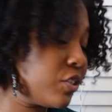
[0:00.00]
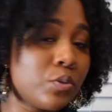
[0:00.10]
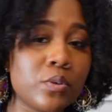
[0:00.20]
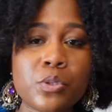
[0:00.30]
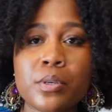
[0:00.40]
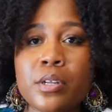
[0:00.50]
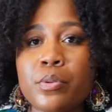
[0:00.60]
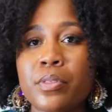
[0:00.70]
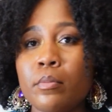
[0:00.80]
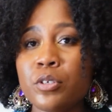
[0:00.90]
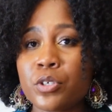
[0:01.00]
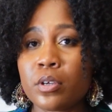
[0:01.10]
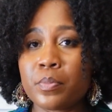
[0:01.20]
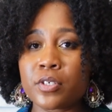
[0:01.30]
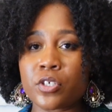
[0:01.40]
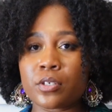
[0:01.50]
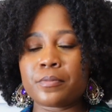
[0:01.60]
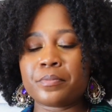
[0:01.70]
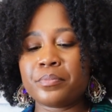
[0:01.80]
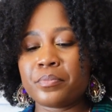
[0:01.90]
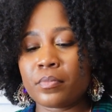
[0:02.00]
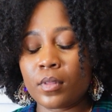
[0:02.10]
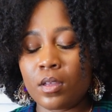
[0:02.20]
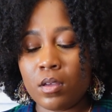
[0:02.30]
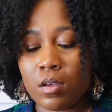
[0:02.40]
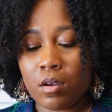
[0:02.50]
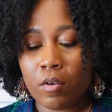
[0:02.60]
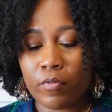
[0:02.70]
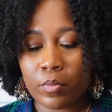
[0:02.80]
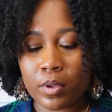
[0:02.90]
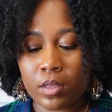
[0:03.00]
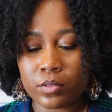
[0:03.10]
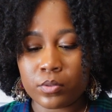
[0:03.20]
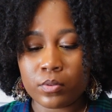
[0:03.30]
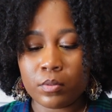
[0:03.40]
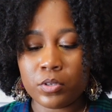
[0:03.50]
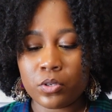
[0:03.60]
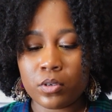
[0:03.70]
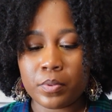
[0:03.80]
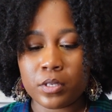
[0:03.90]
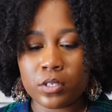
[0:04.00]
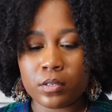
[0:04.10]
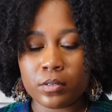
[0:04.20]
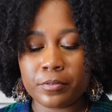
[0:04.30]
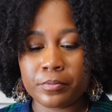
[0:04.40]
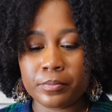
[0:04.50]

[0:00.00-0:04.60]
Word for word: should do a tide of it. Let me show you a picture. Okay, let me show you a picture.